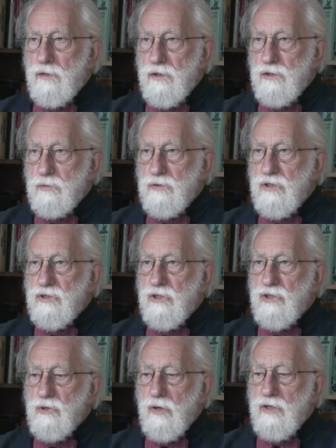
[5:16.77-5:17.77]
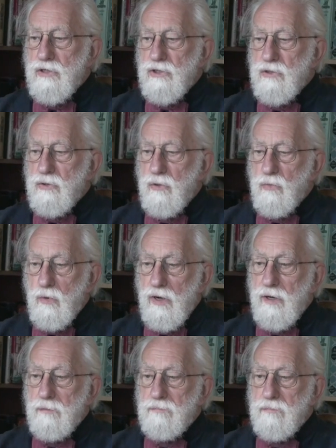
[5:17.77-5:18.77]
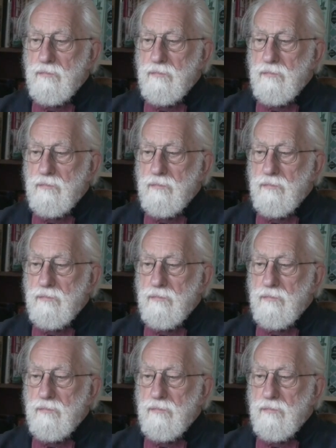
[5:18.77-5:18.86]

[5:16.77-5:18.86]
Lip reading: This was a situation where